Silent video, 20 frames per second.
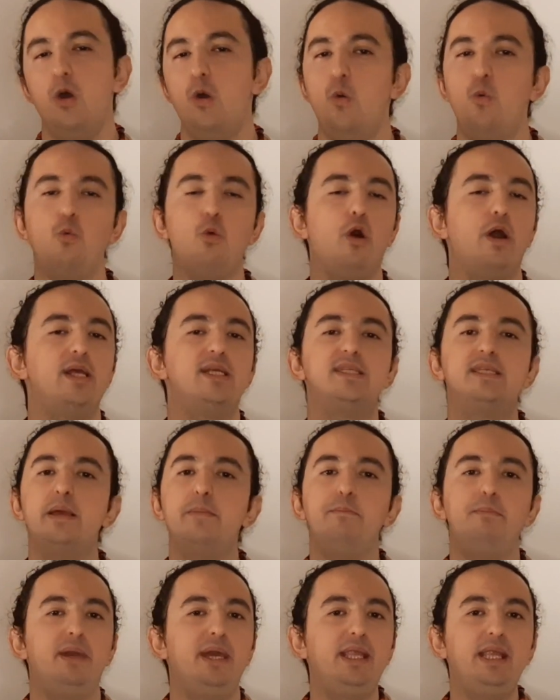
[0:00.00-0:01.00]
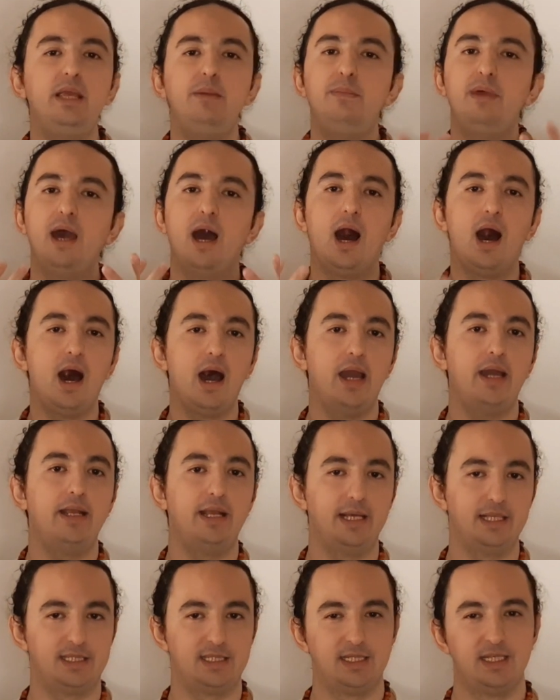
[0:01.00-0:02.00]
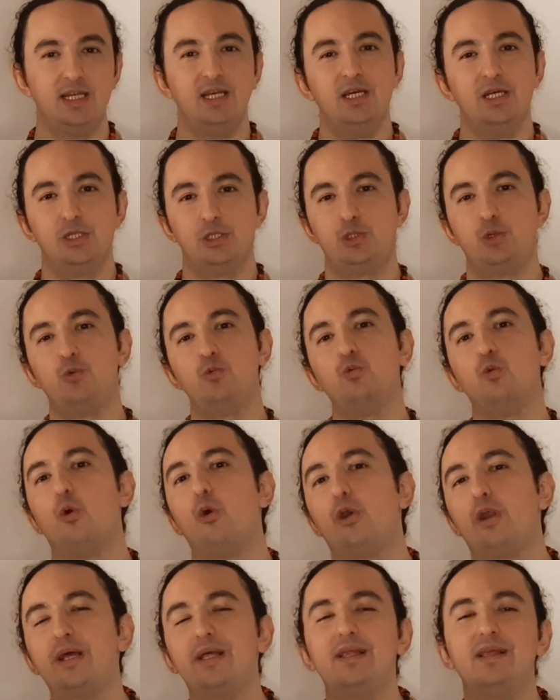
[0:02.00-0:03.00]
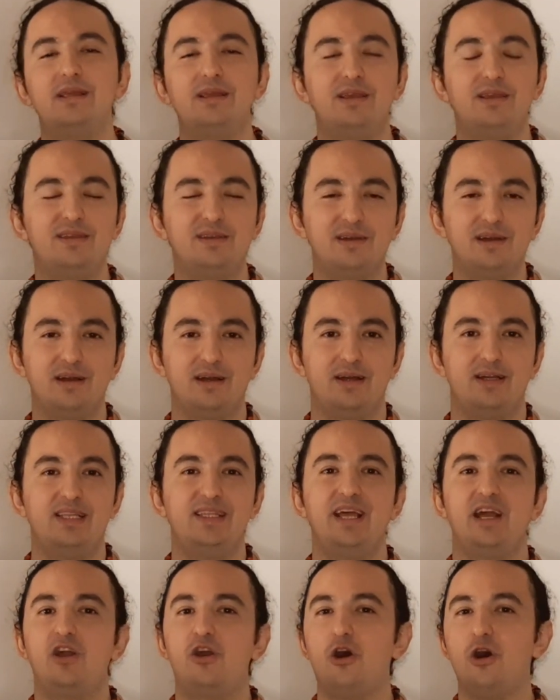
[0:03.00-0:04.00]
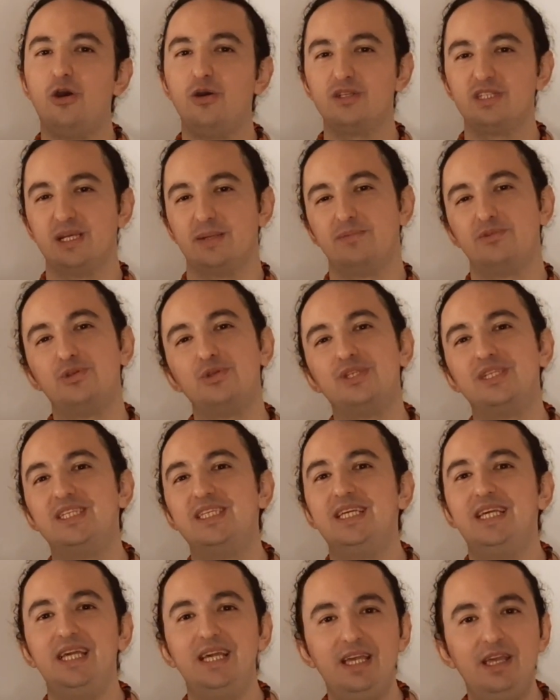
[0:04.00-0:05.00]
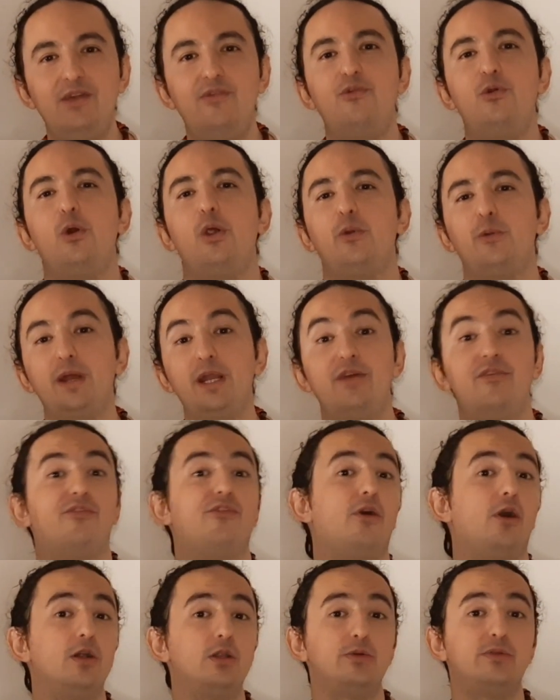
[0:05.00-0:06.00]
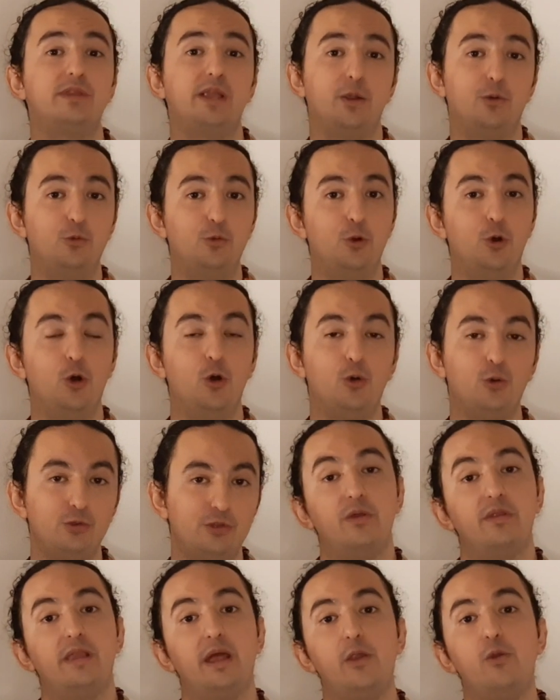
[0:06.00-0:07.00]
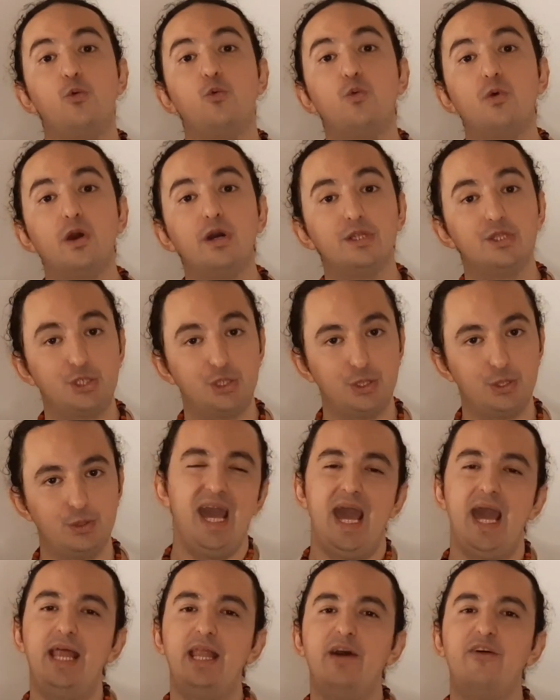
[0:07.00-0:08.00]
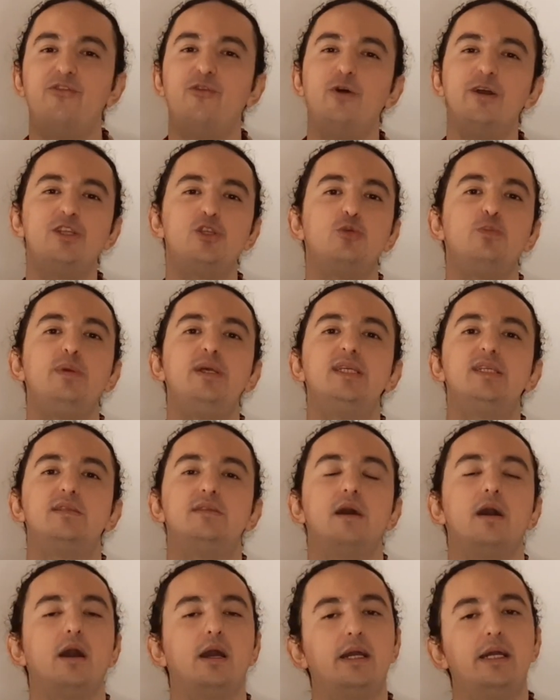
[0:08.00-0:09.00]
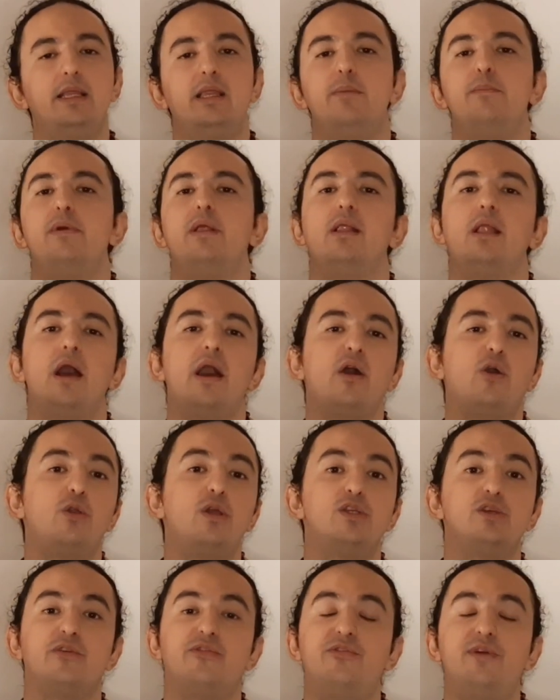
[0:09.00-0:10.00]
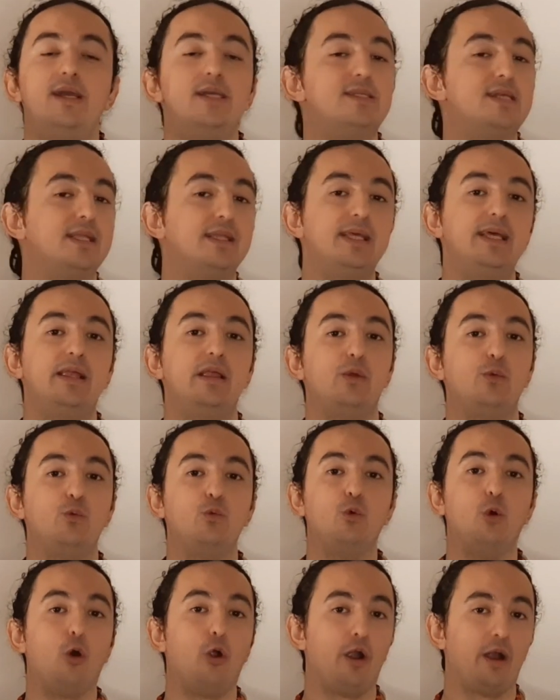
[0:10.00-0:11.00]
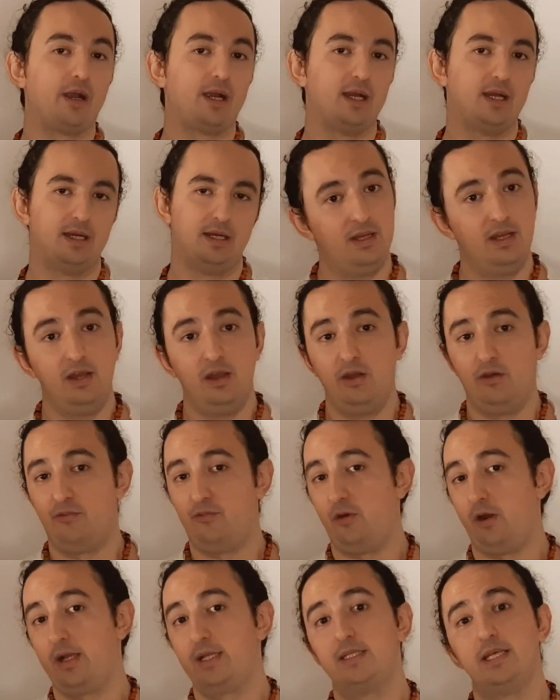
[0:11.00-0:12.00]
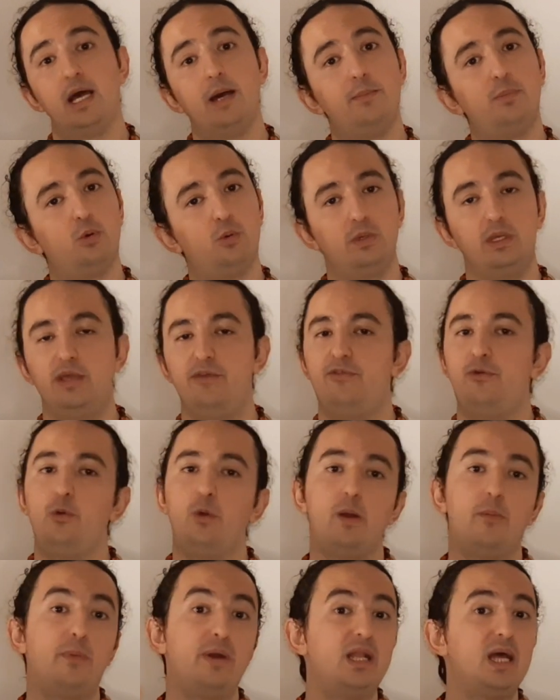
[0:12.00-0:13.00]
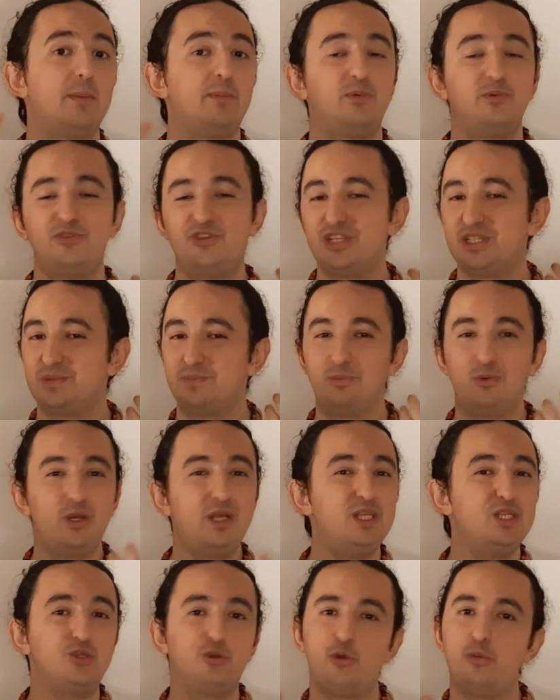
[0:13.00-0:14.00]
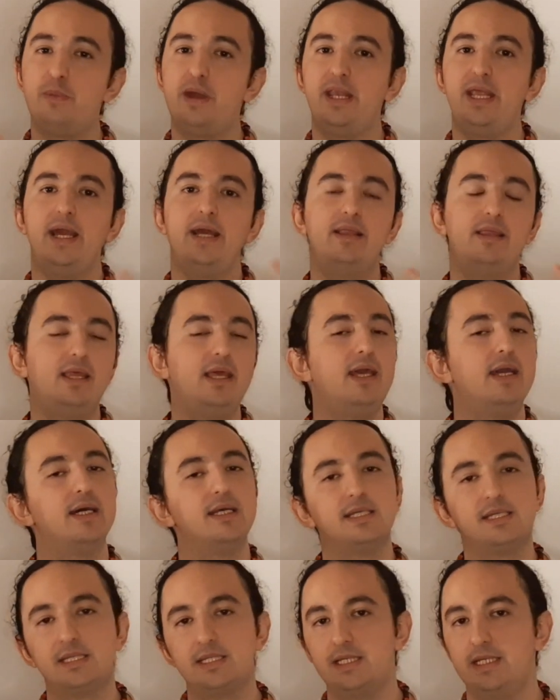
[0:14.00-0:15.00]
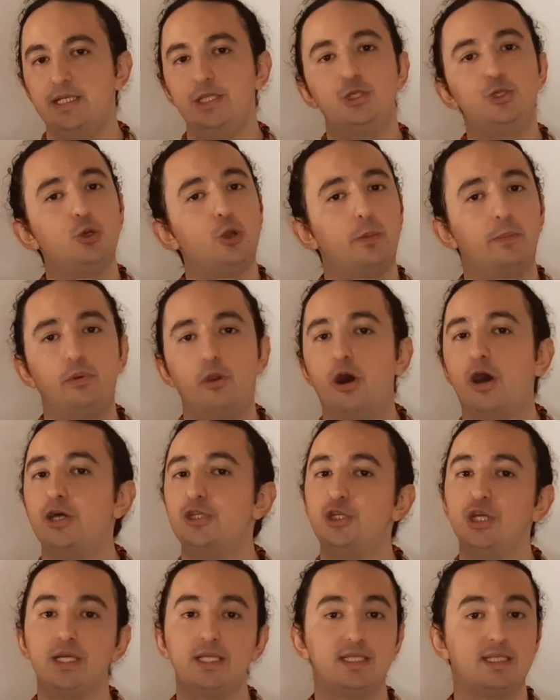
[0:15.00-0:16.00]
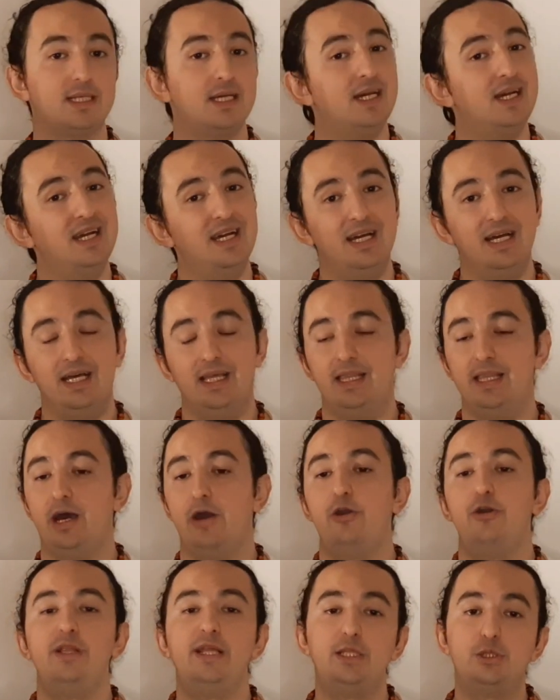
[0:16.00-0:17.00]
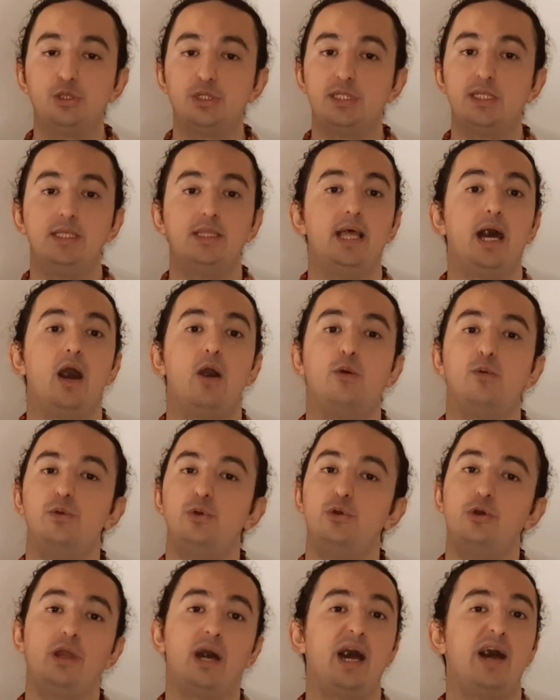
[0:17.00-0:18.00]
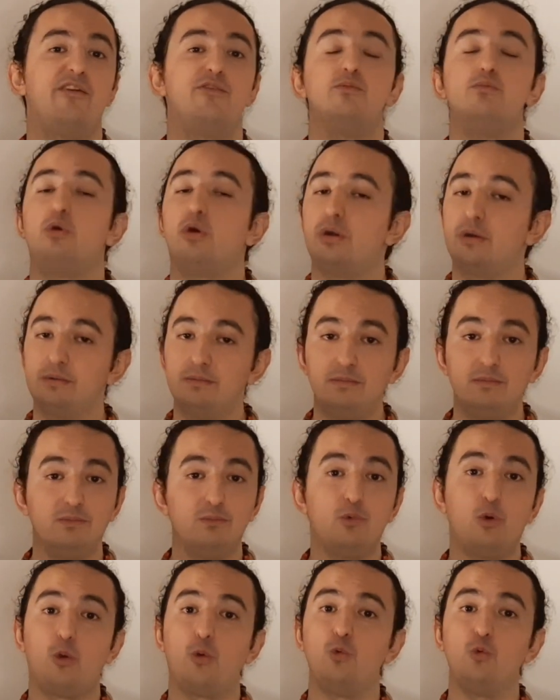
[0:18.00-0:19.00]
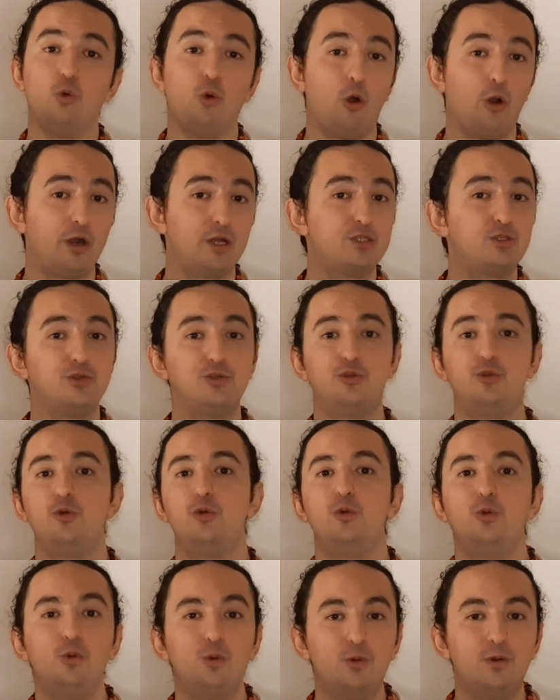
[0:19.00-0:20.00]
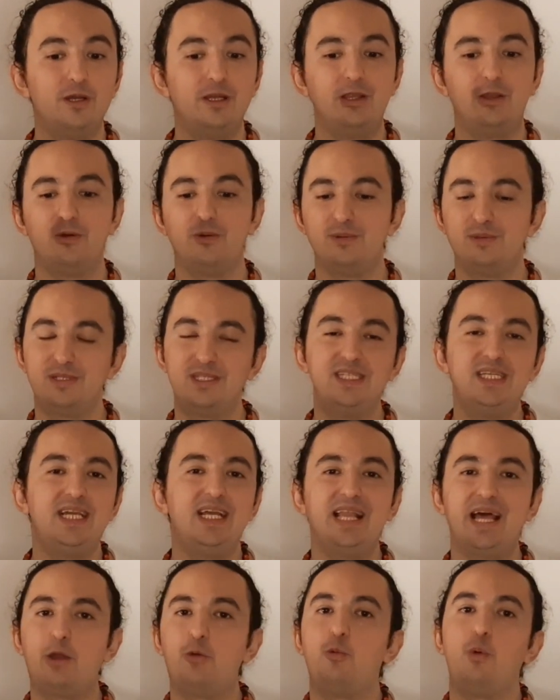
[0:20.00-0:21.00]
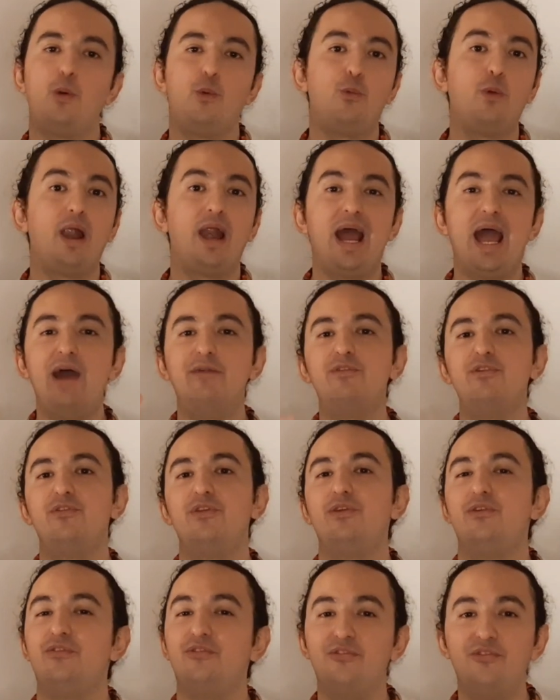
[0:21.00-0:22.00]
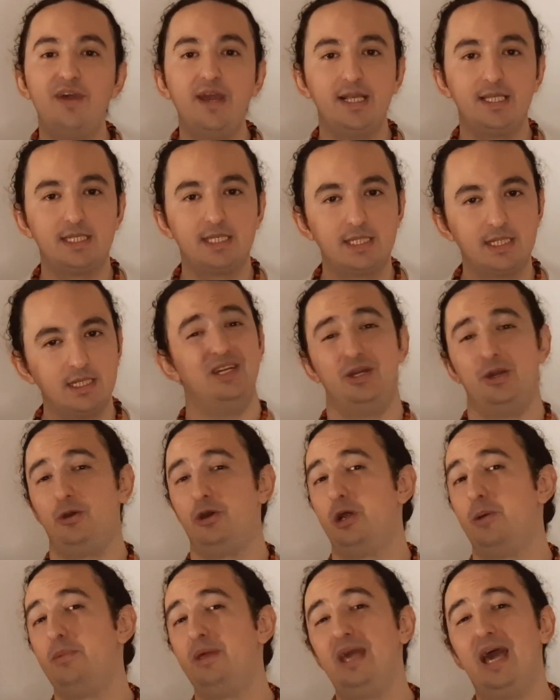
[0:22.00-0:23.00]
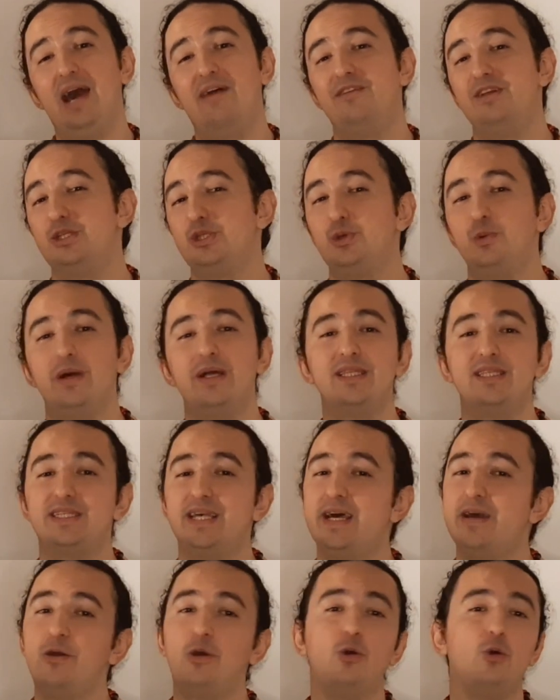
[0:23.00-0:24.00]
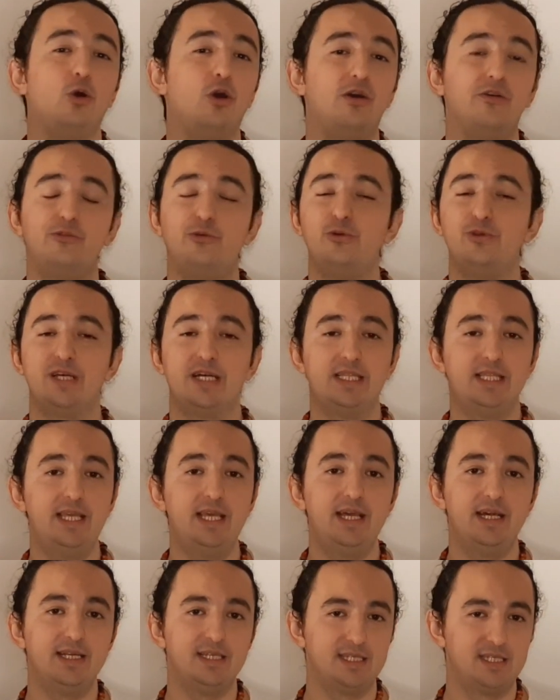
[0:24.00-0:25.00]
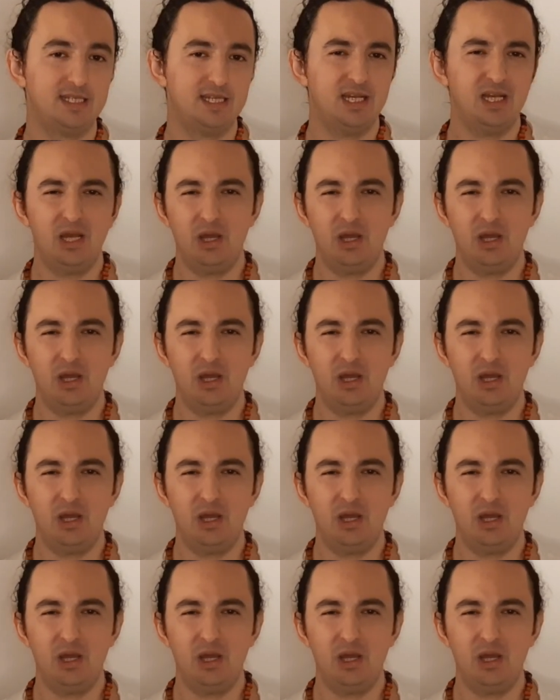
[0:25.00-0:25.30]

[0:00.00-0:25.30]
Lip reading: What is the meaning behind it? So working in the concept to see if you're already following the road that you want to. And avoid to be stuck in the melancholies of things that didn't work. For example, if you open up with just putting so many ideas into your projects, now you need to sit down, you're gonna have more work to do, seeing like where everything fits. You're gonna be having to untangle all those ideas.